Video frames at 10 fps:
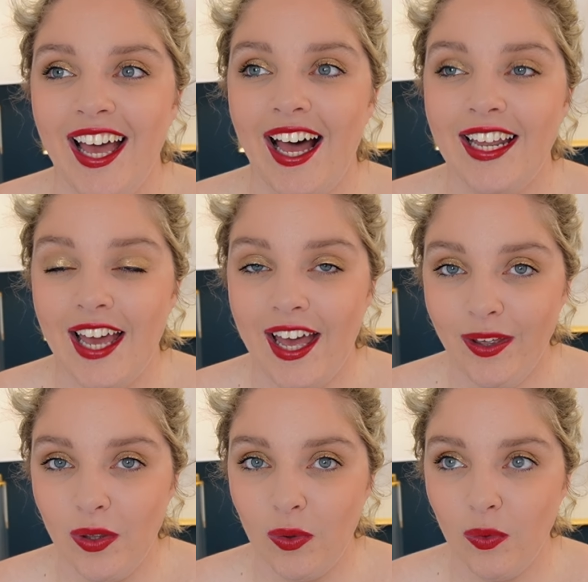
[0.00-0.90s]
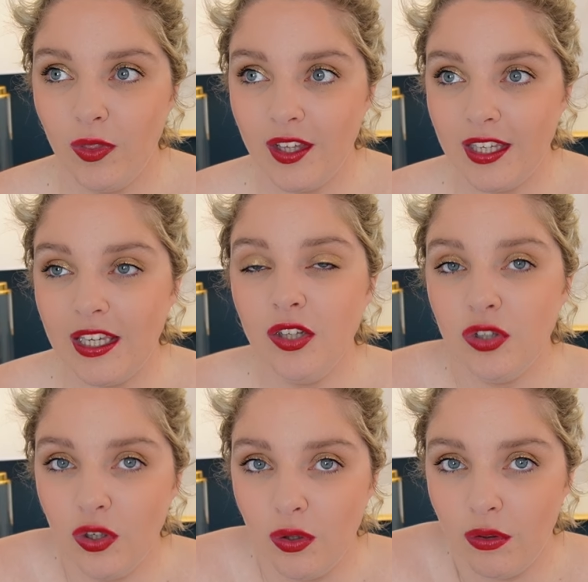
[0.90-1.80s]
and how that he
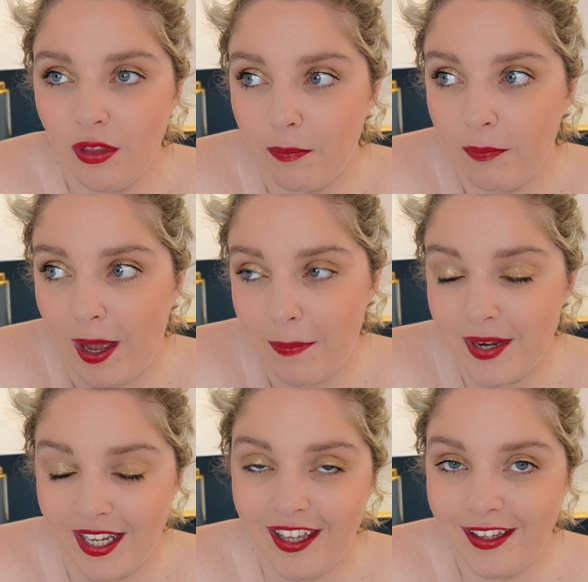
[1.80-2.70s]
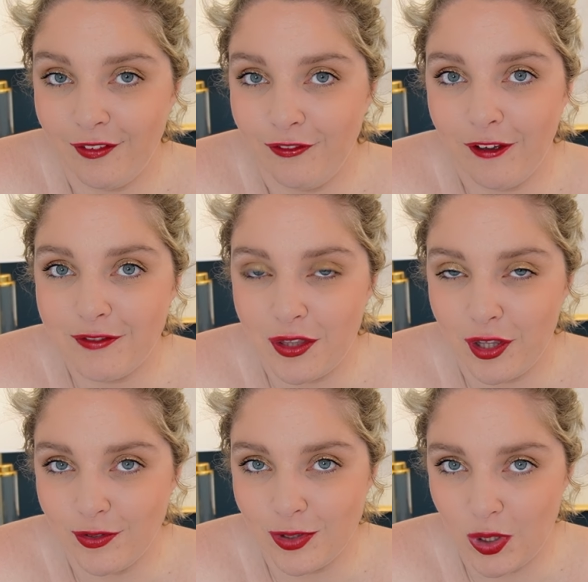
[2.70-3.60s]
knew that by bringing in fifty
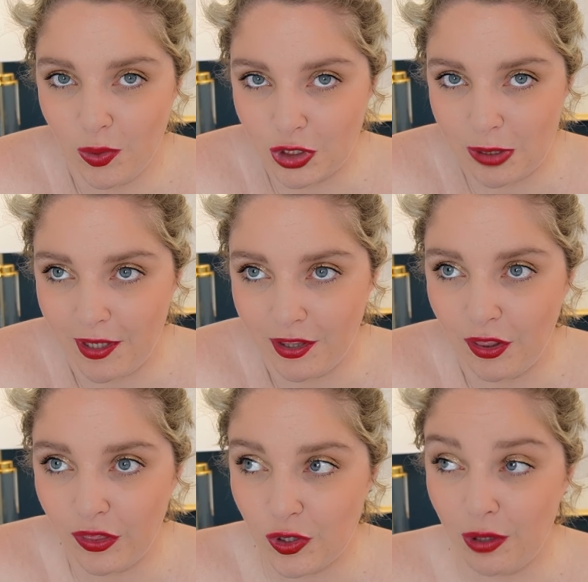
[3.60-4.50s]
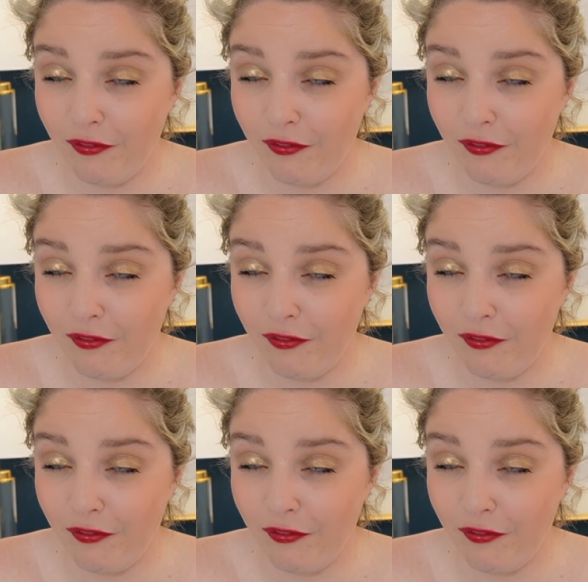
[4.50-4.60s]
thousand dollars a month to